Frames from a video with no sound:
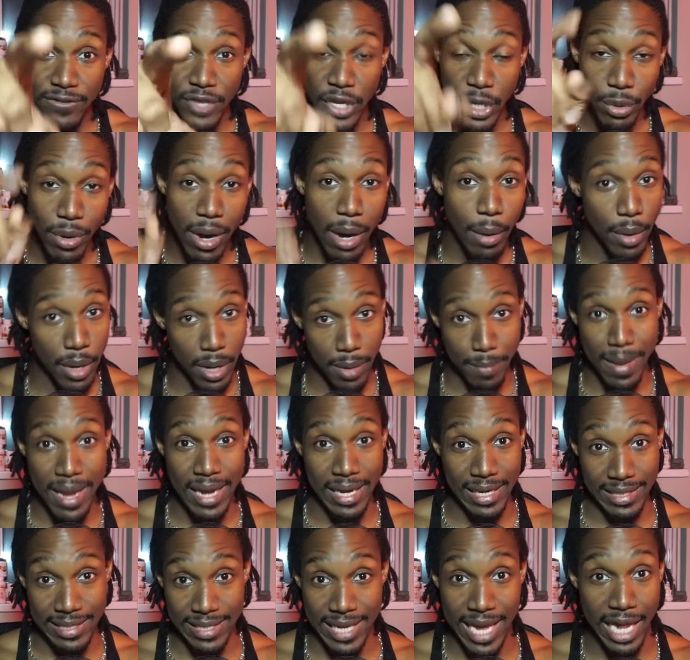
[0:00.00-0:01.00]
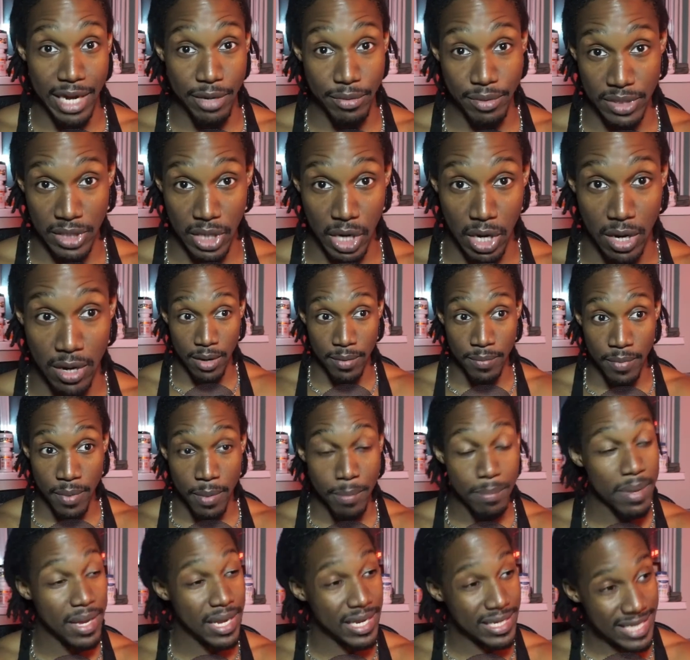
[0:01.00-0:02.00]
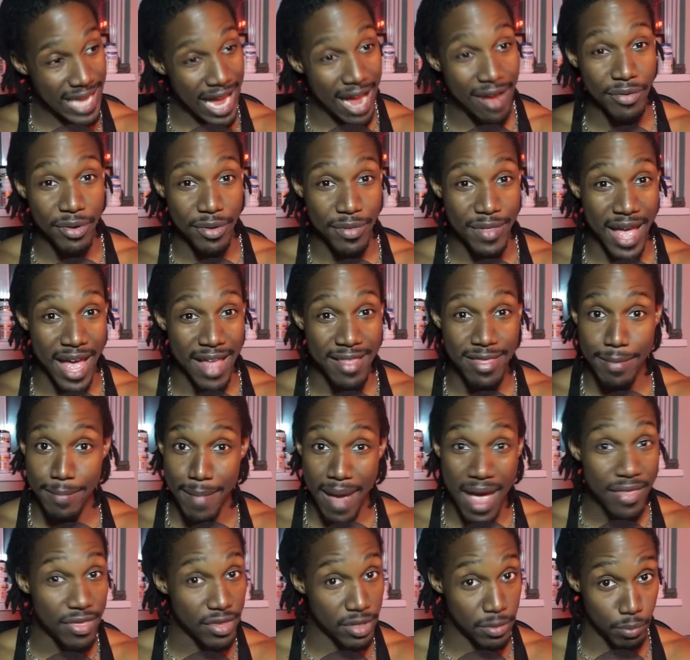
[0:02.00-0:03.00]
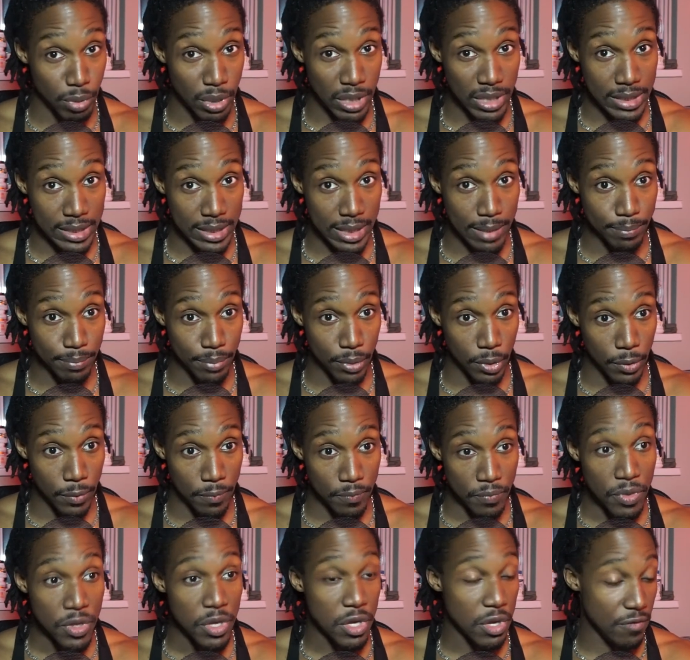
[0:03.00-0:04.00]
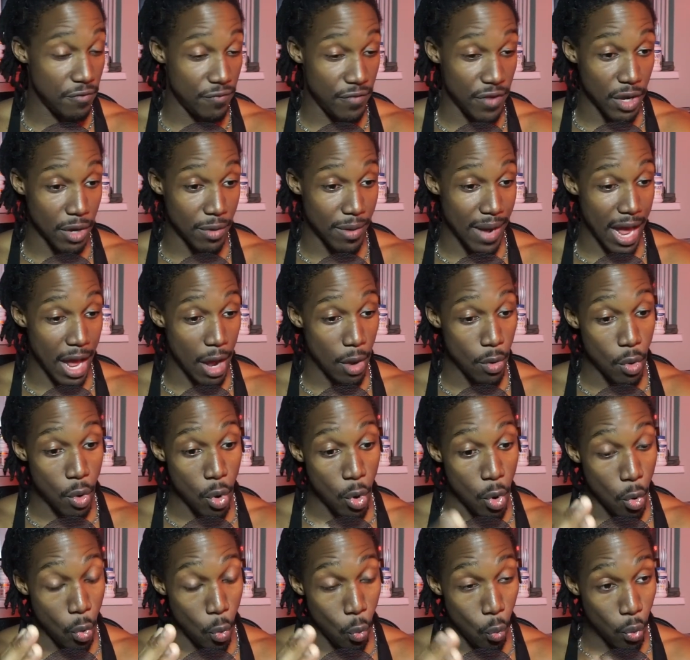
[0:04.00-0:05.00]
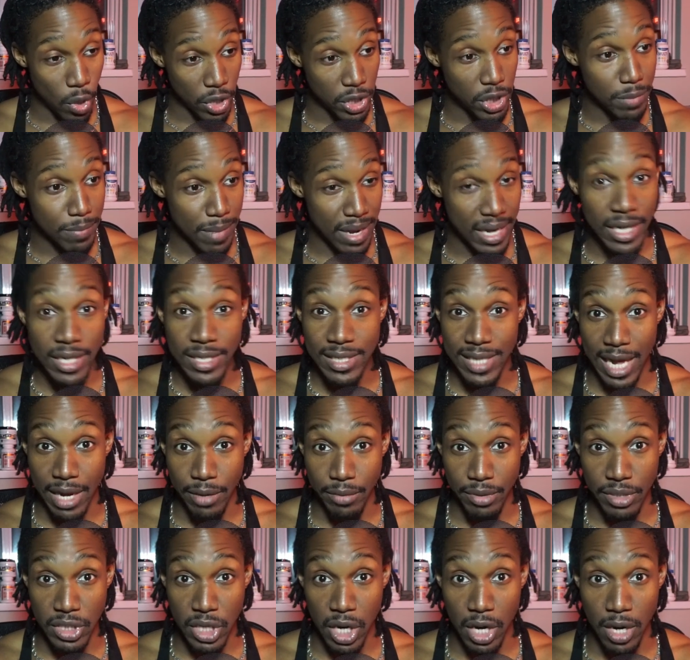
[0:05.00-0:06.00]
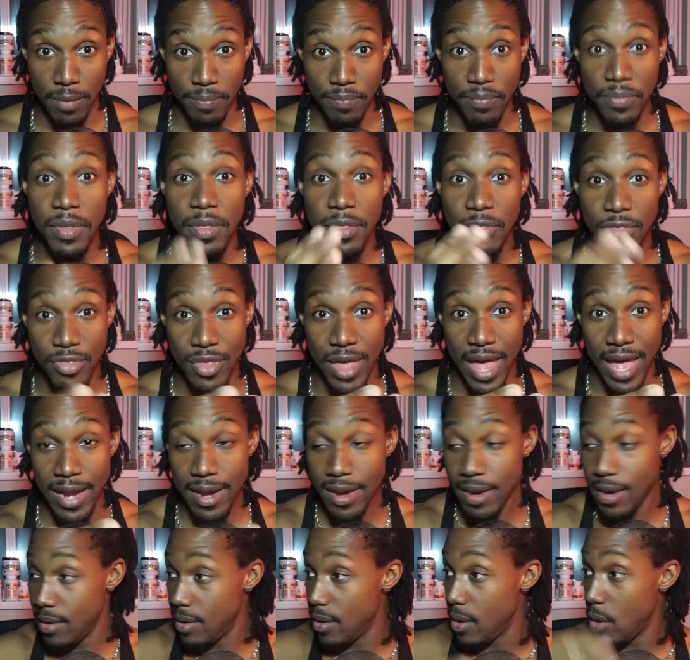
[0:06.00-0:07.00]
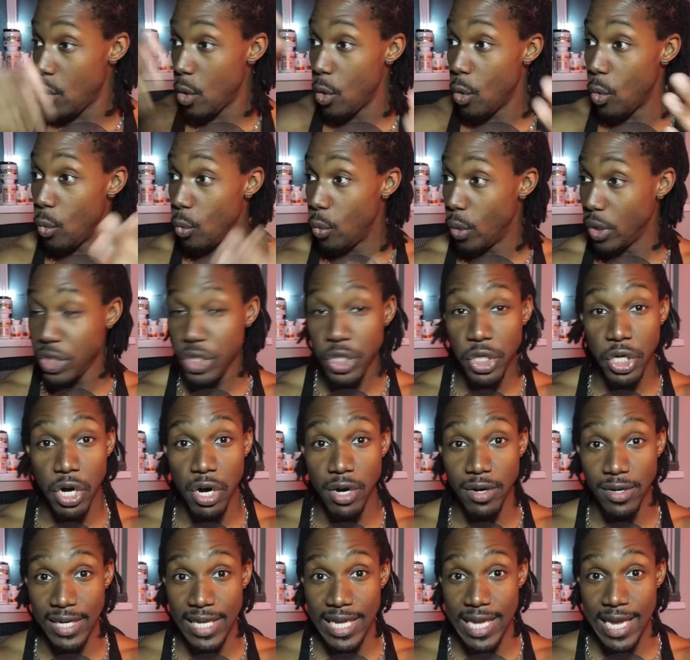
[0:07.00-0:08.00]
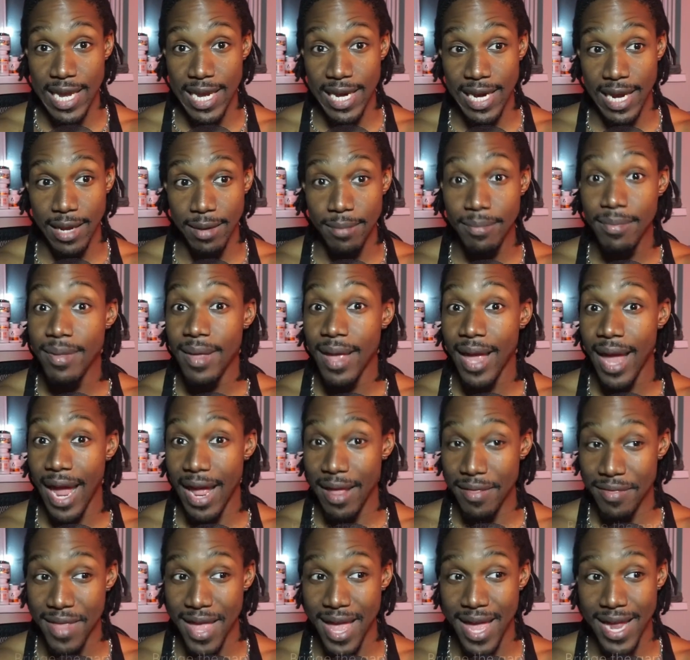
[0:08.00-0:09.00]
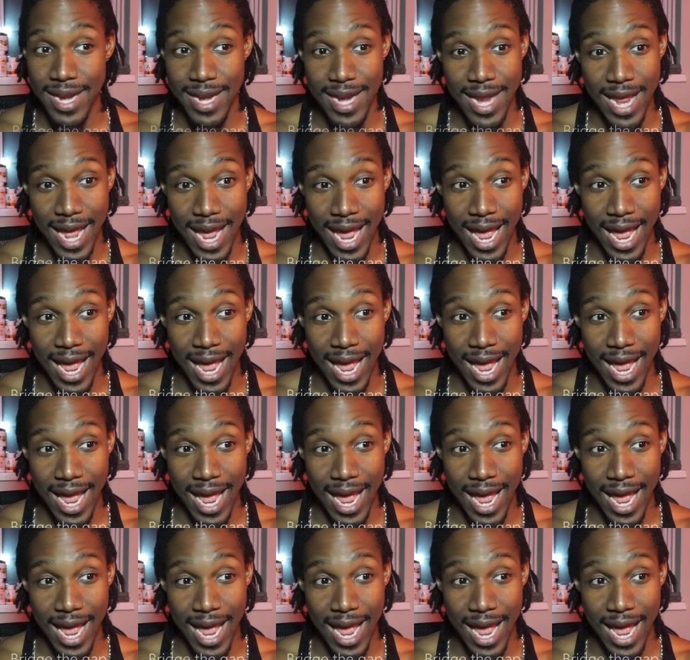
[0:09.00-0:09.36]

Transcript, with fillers: figure out what your maintenance calories are. Because after that, the math is pretty simple. You figure out what your maintenance calories are, then what you're currently eating, and then